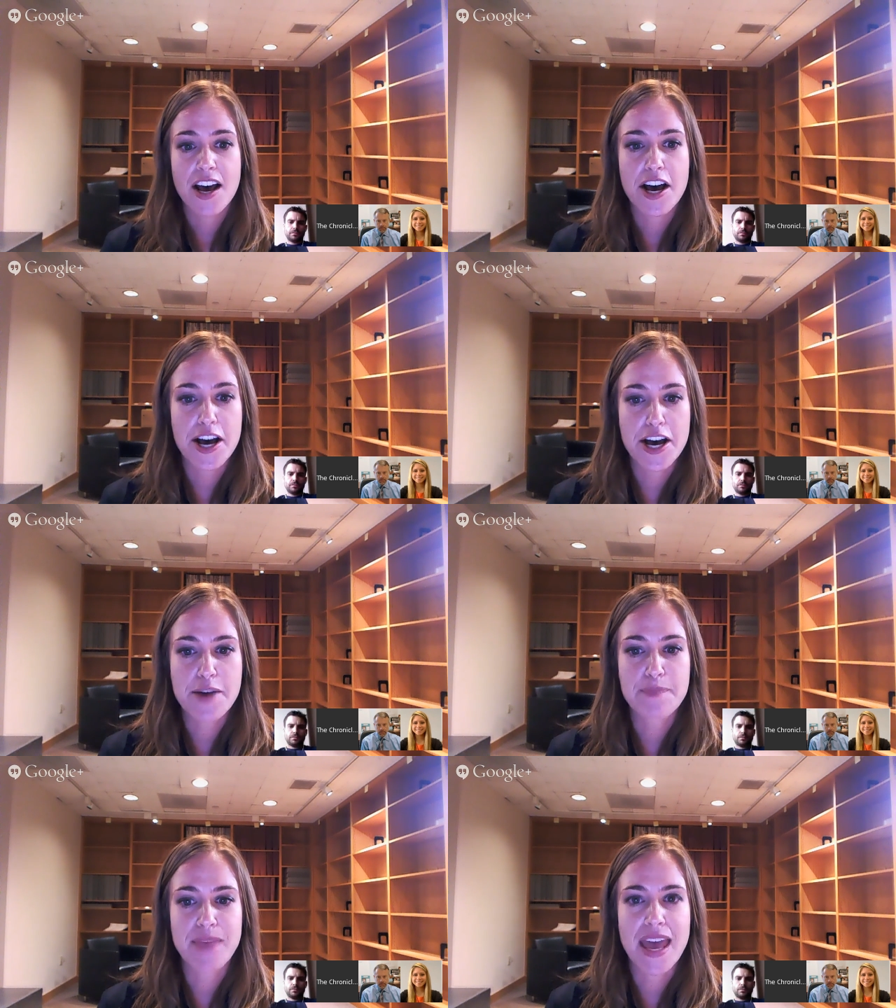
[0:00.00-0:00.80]

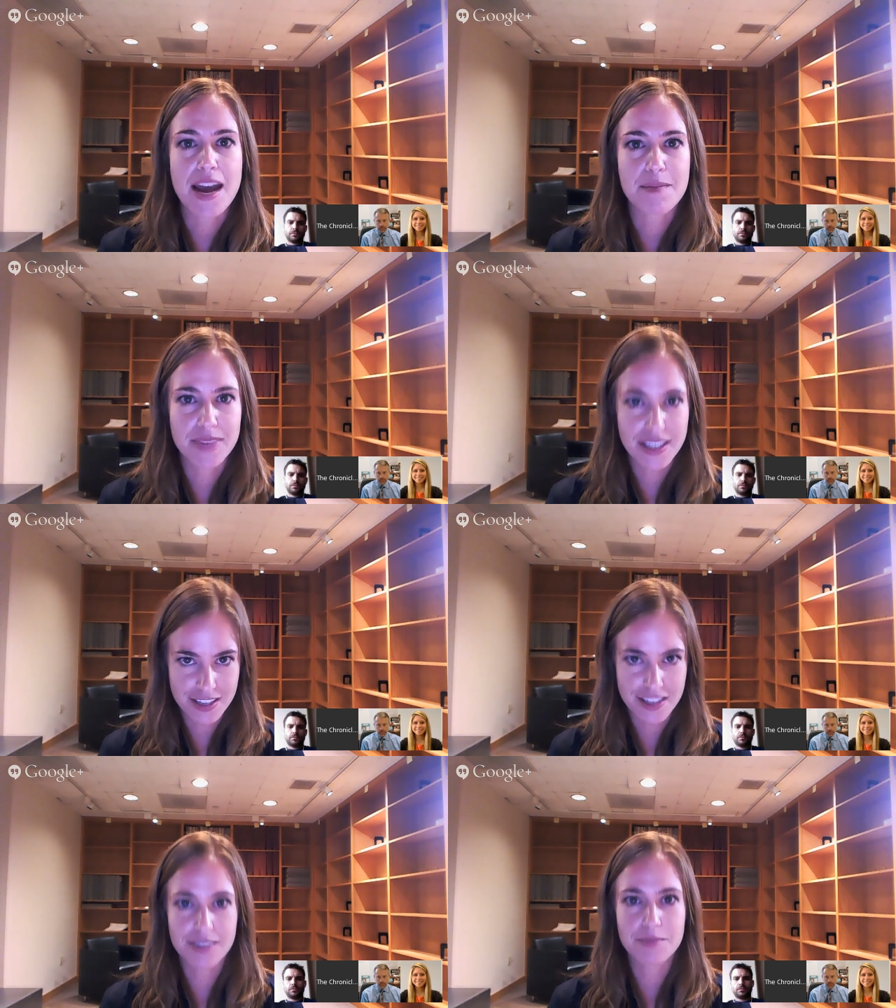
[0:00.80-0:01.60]
And I'm going
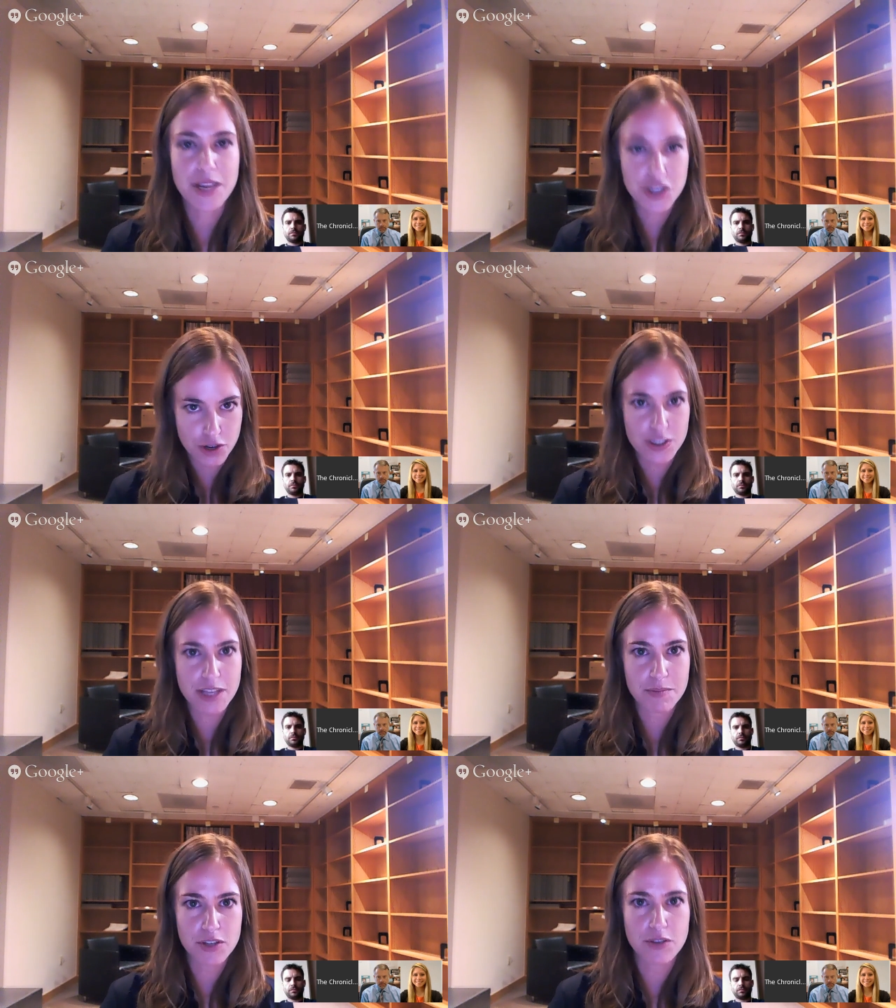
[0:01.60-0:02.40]
to introduce
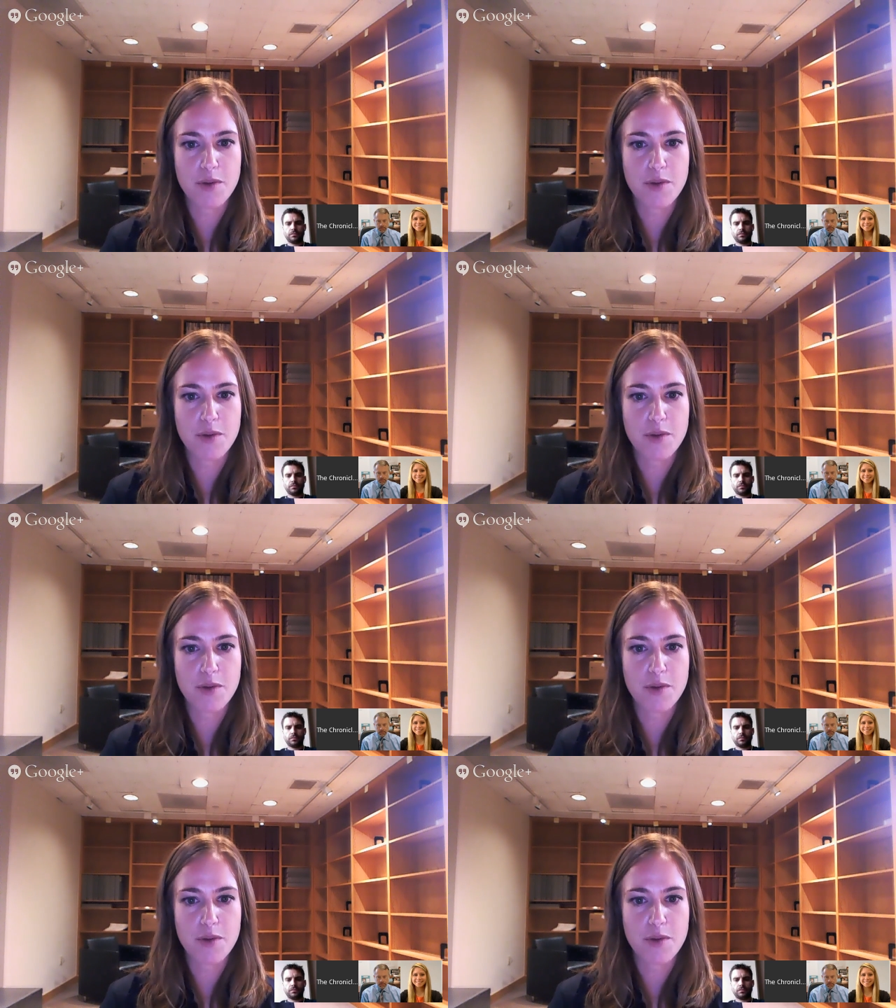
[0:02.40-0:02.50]
them to you